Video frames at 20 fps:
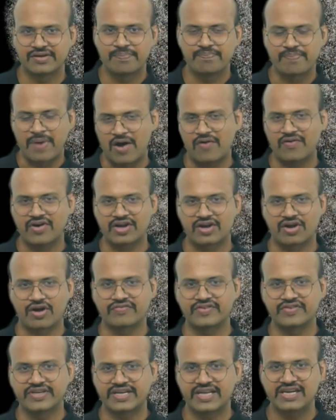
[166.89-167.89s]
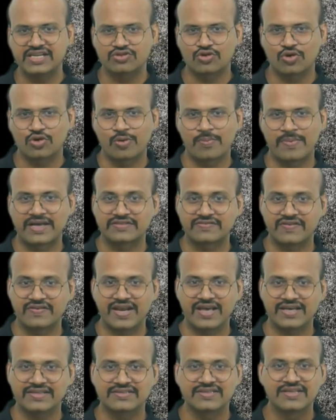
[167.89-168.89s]
power of the telescope, as well
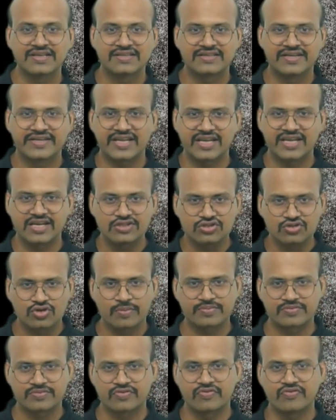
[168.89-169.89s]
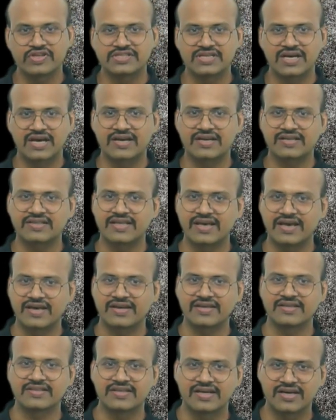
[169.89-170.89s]
as the telescopes which are there
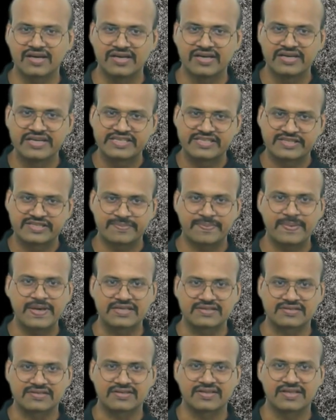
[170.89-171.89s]
in the space.